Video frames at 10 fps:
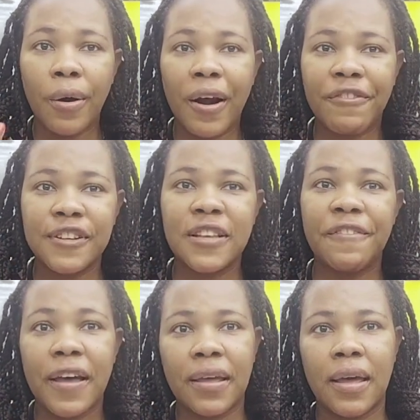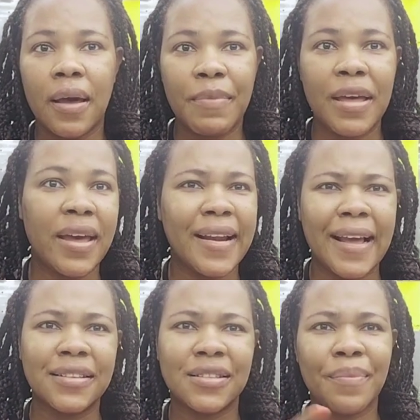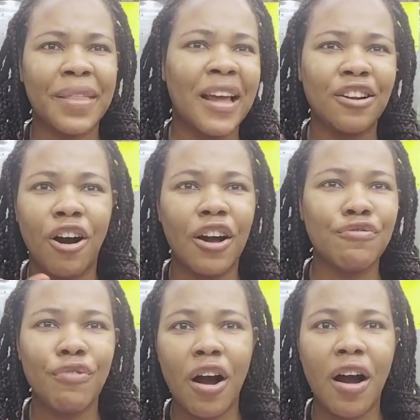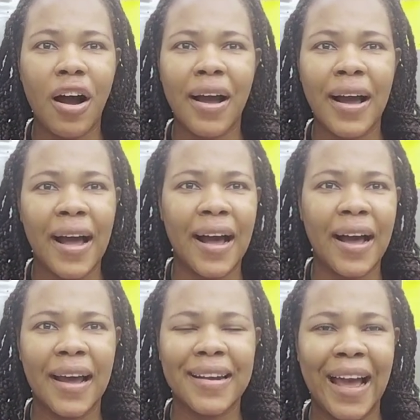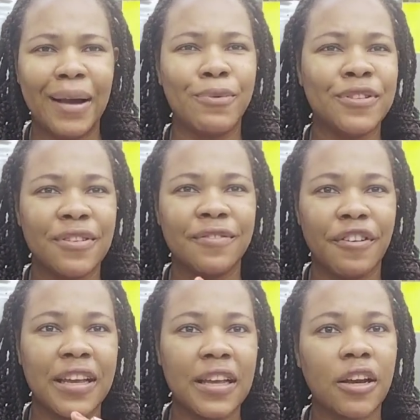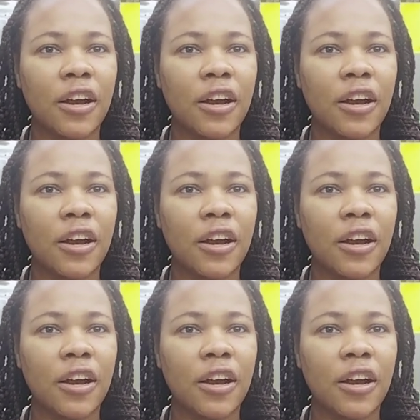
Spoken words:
However, say if I came in and something had gone wrong and I wasn't very